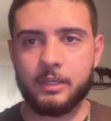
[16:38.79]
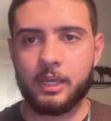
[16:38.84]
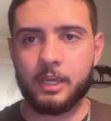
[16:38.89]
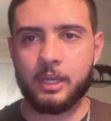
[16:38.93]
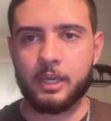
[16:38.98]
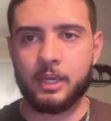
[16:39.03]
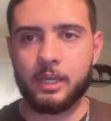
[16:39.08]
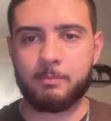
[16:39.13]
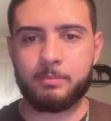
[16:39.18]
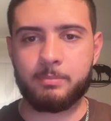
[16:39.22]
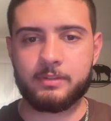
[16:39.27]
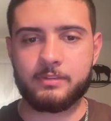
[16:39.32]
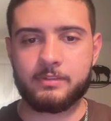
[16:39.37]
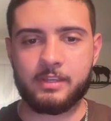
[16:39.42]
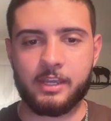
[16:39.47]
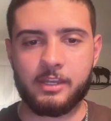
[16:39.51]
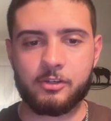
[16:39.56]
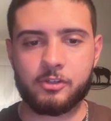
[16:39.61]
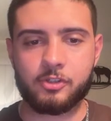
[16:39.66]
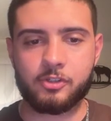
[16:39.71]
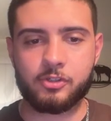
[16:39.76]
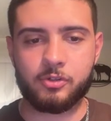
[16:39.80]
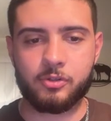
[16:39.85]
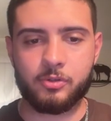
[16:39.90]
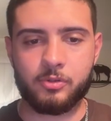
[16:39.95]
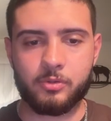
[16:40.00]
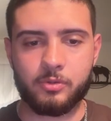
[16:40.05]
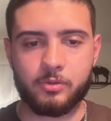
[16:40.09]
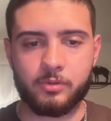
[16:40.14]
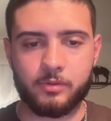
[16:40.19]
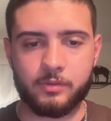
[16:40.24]
a
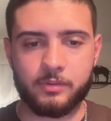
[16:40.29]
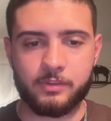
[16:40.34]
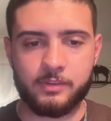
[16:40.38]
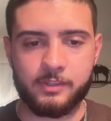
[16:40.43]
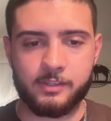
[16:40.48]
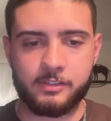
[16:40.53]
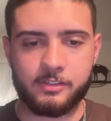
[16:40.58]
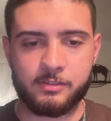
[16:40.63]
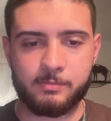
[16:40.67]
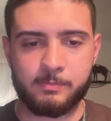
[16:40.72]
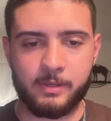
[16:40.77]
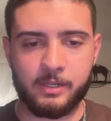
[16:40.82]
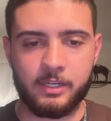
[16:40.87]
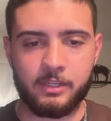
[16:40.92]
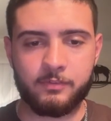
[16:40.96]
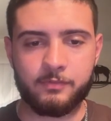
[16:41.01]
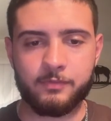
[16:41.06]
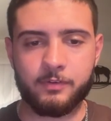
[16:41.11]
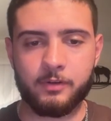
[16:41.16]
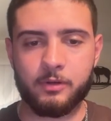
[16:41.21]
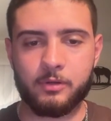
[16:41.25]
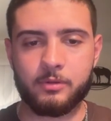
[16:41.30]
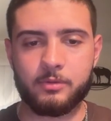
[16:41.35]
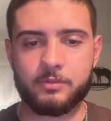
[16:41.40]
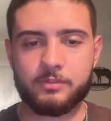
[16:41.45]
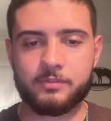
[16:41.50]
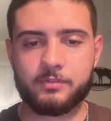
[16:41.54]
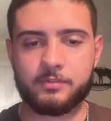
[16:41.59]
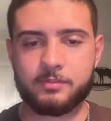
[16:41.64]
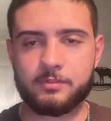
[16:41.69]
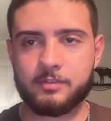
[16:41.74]
potential this many
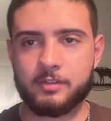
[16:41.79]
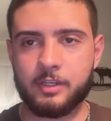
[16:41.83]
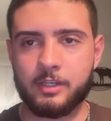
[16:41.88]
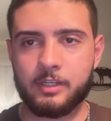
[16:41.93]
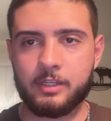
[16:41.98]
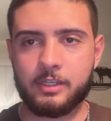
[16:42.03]
votes.